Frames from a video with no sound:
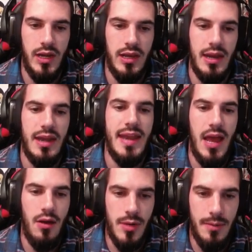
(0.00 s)

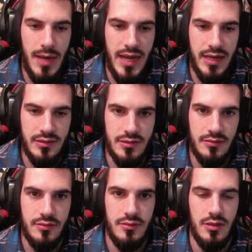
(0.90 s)
Now I'm gonna bite.
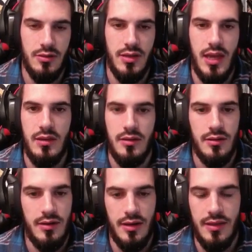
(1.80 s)
Okay,
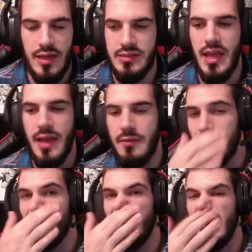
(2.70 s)
and that's that.
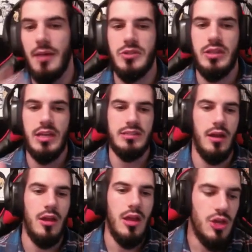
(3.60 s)
So that's that.
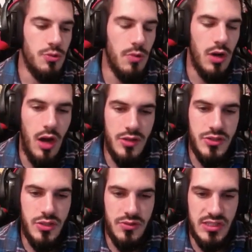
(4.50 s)
You will
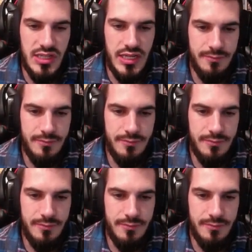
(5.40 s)
also see